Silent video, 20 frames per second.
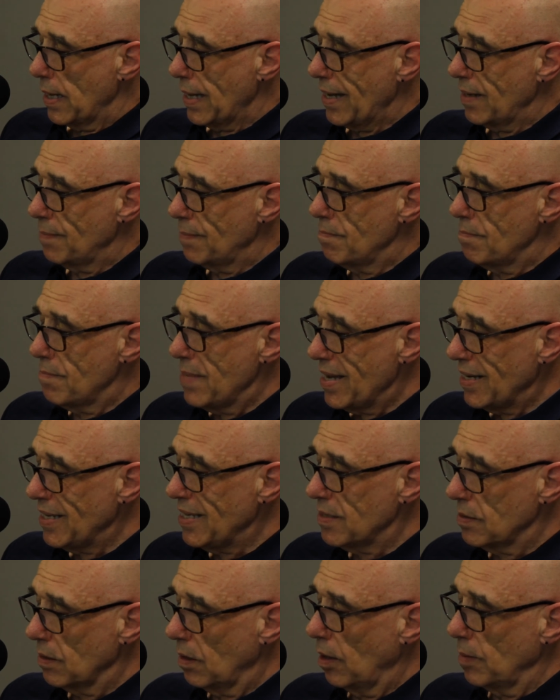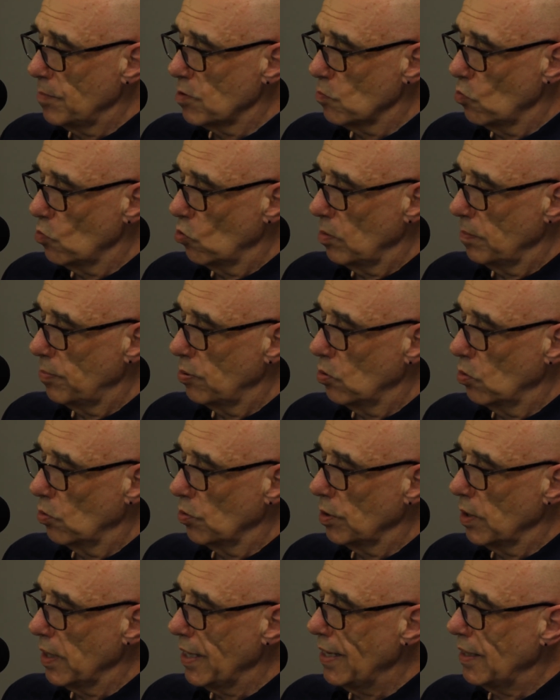and many times more
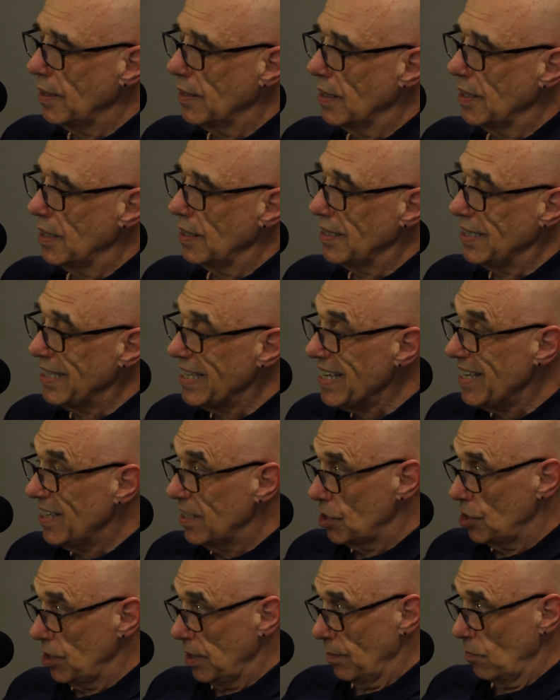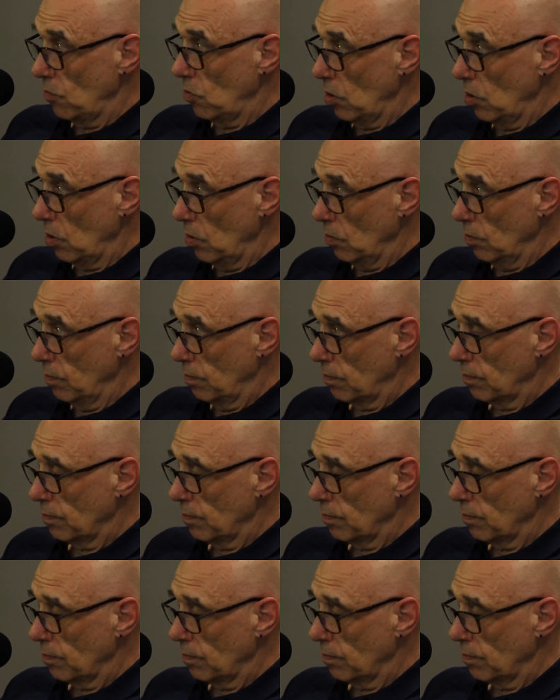important in leadership role."